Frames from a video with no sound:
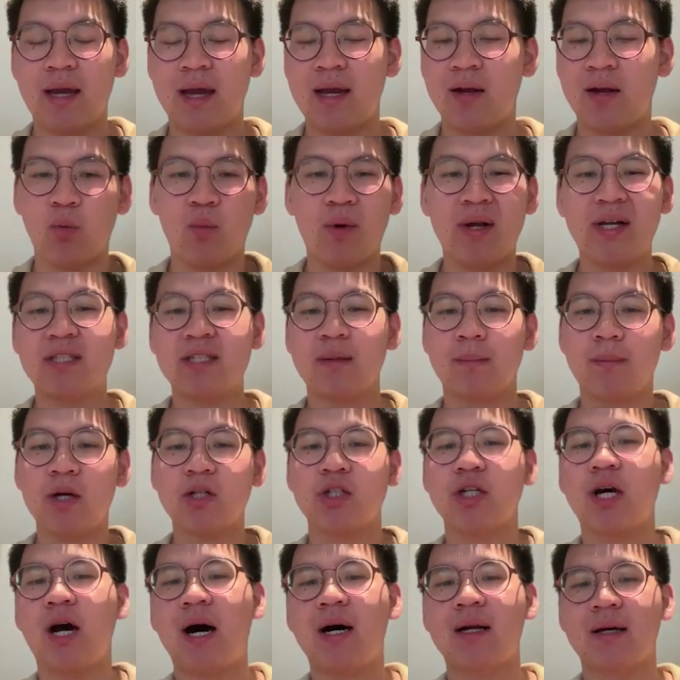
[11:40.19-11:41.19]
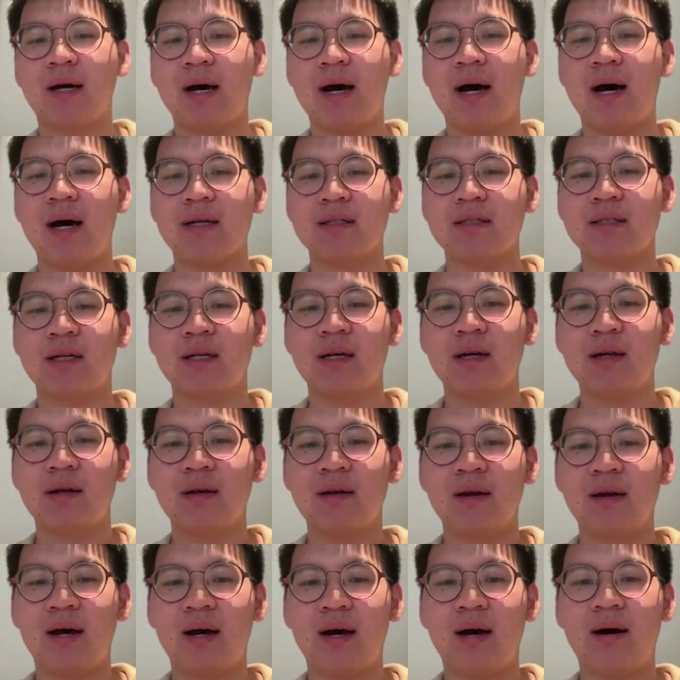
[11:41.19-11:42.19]
And when it's a much harder ask,
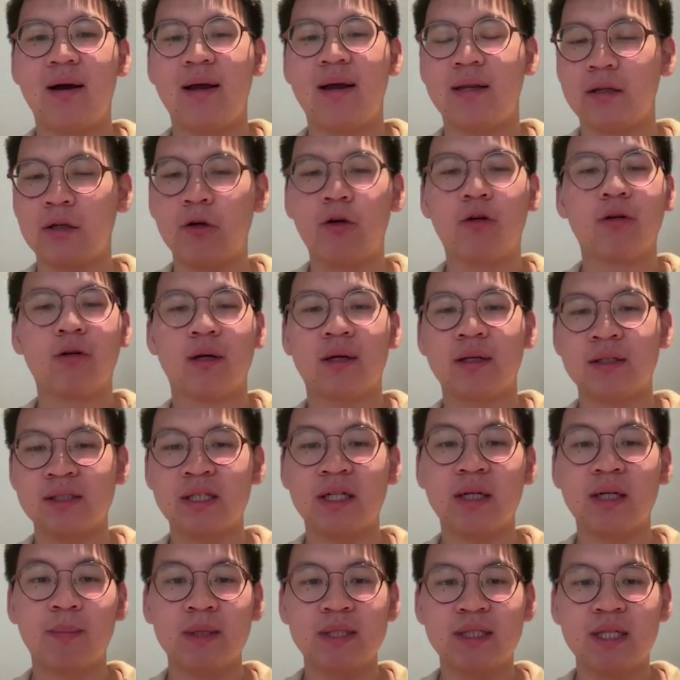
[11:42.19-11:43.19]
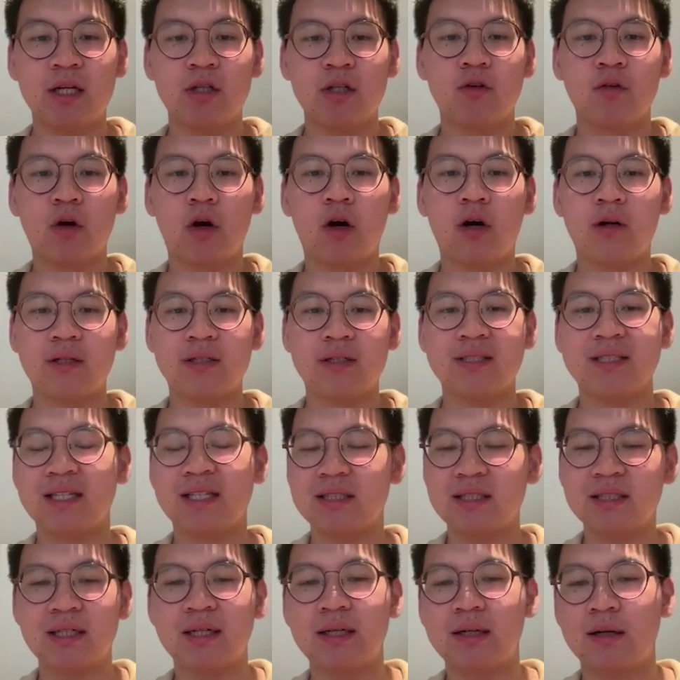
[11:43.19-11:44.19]
and a certain percentage of your audience
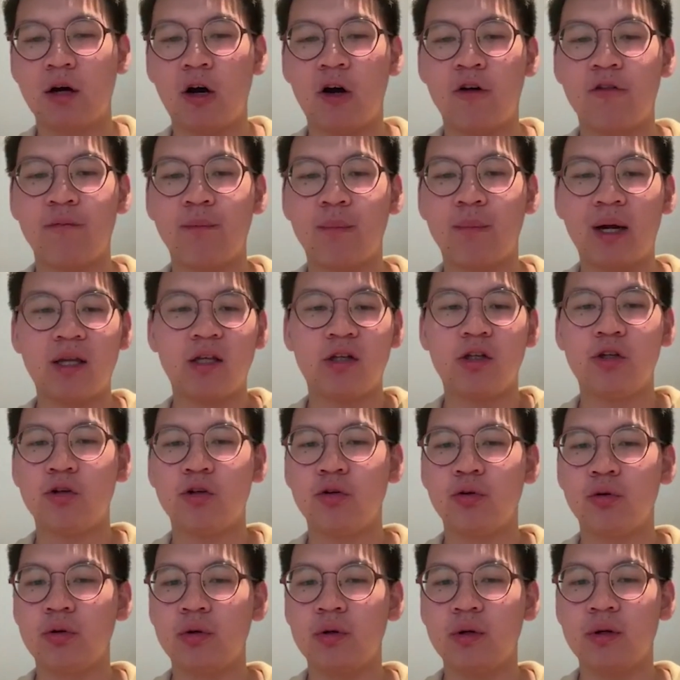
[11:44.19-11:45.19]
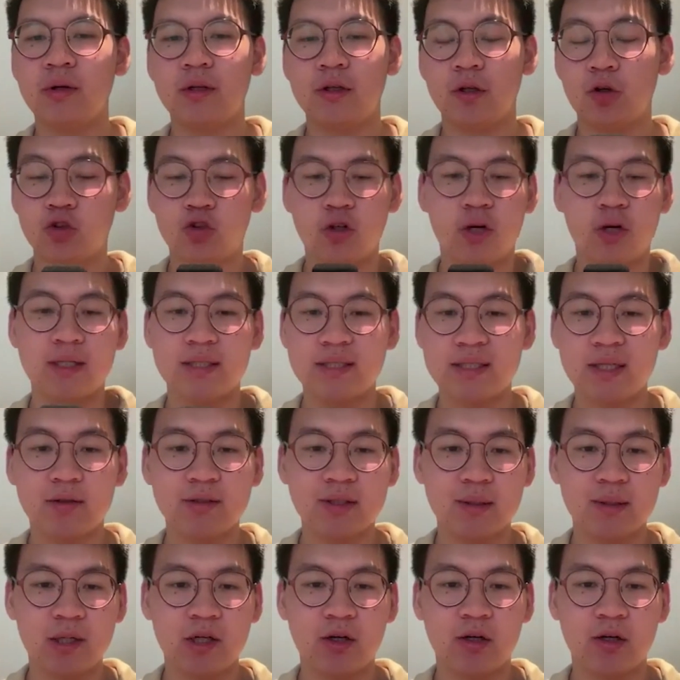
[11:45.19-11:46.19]
gets turned off by you trying to sell
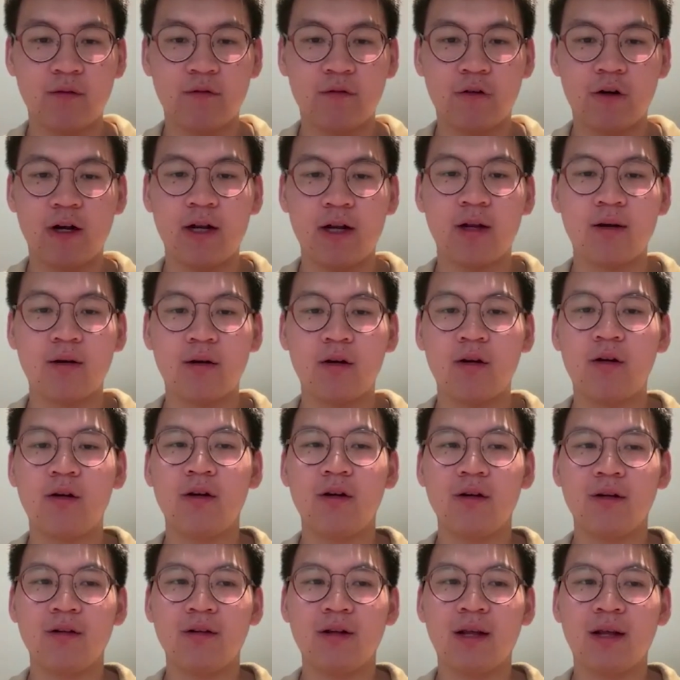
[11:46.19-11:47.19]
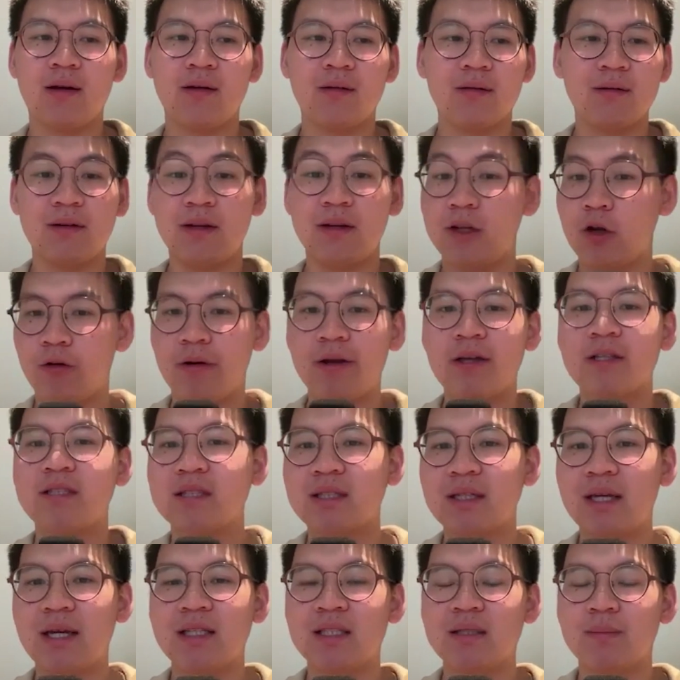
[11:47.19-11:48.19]
something on the front end, then
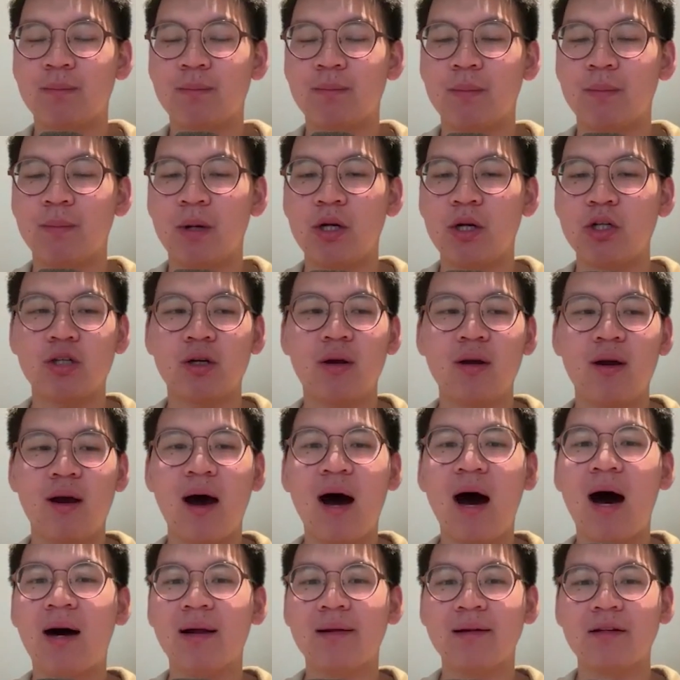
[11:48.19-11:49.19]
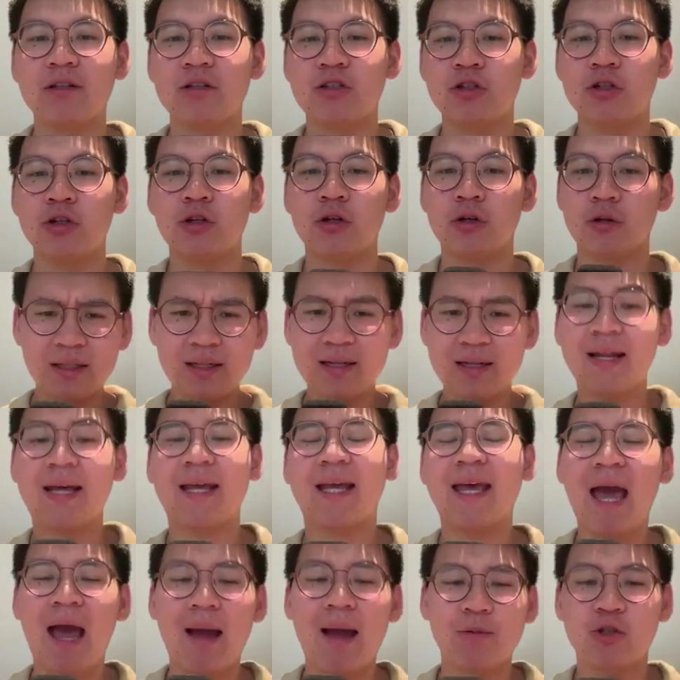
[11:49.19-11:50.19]
it's much harder to like
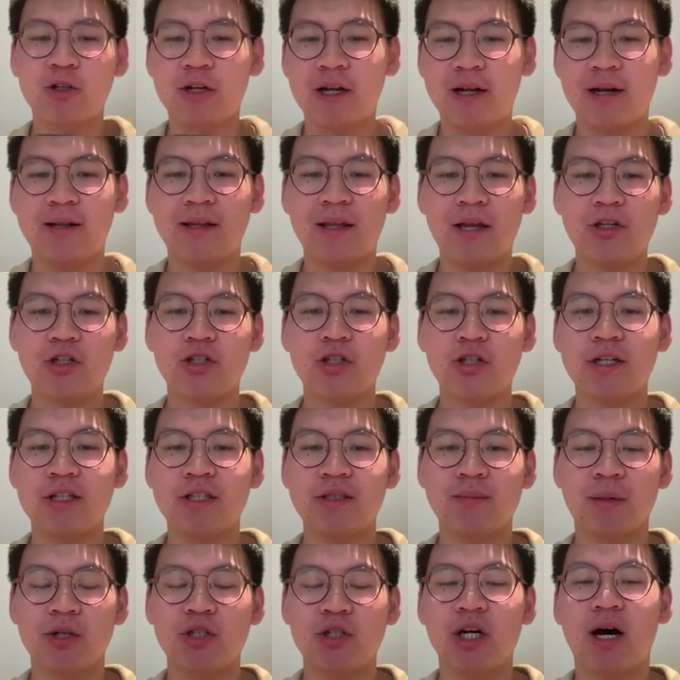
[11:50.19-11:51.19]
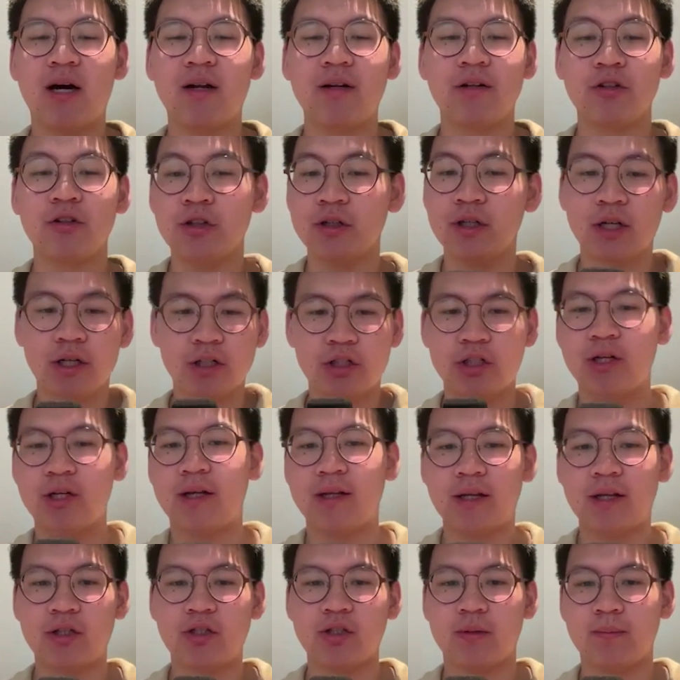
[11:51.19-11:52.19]
capture that attention. It's much harder to nurture that
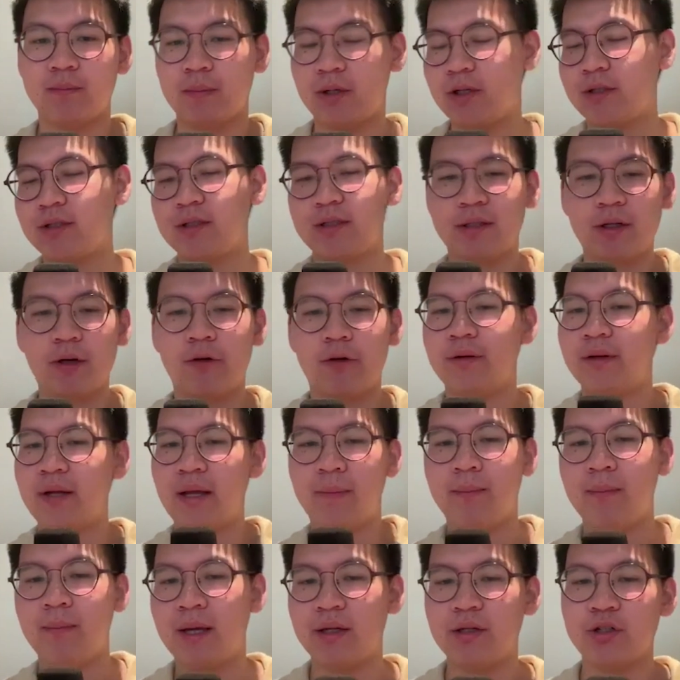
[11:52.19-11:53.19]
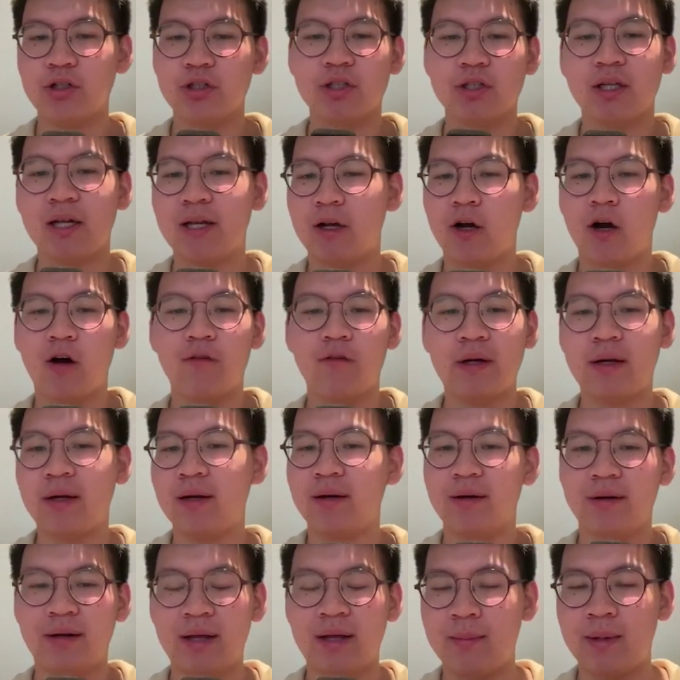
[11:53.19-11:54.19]
attention, because they may just click off
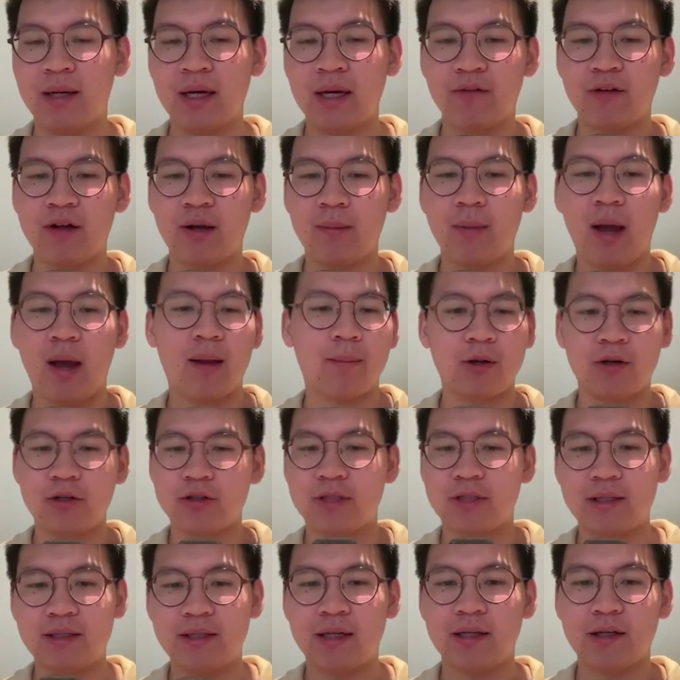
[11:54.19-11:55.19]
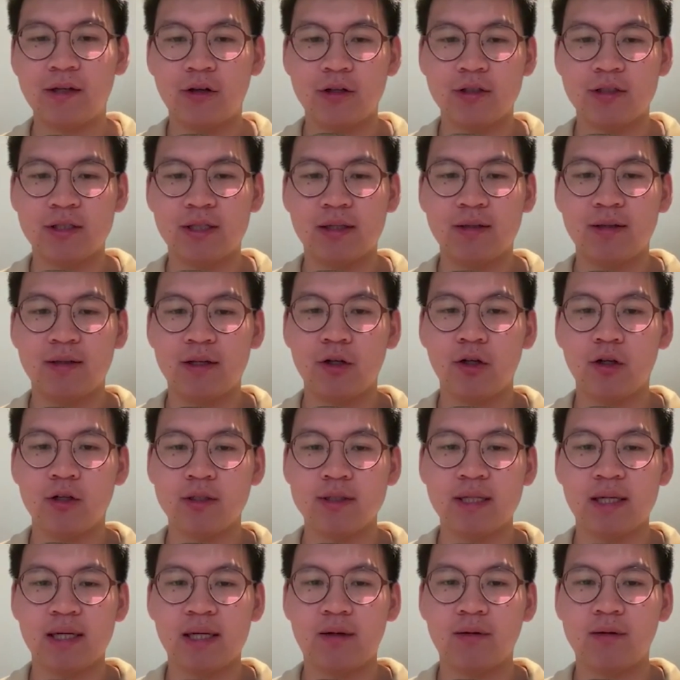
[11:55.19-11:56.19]
and they may never come back because they think that you're a
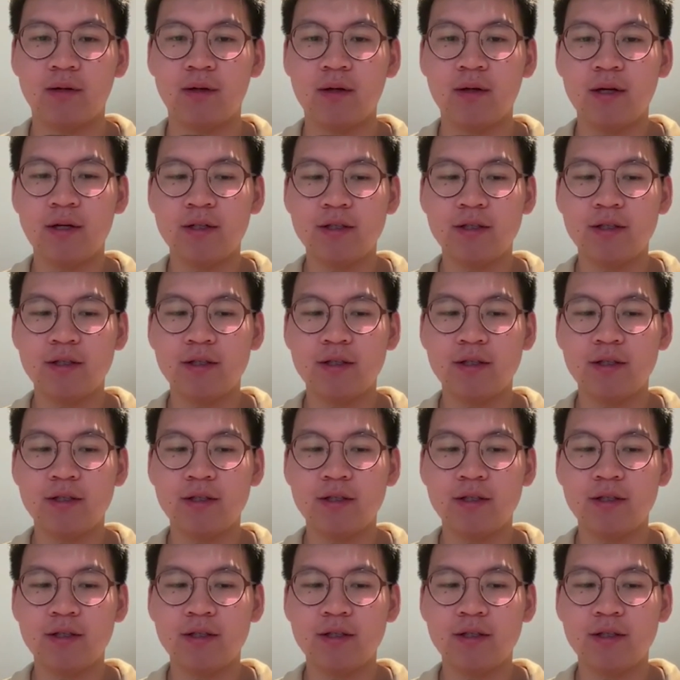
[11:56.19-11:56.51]
sellout.